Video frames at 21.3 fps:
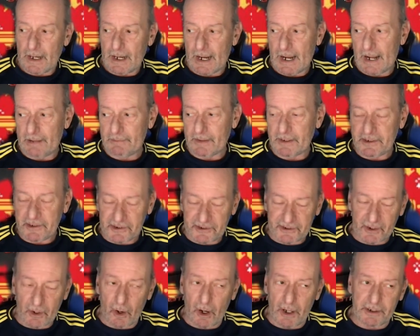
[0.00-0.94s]
And they
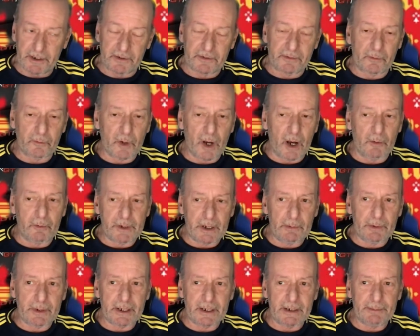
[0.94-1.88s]
decided, well, yeah,
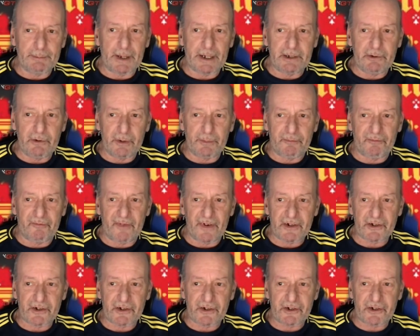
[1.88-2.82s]
we're going to make you a
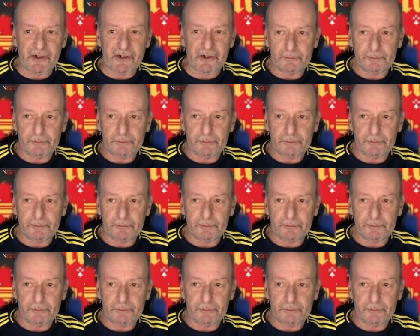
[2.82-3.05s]
professional.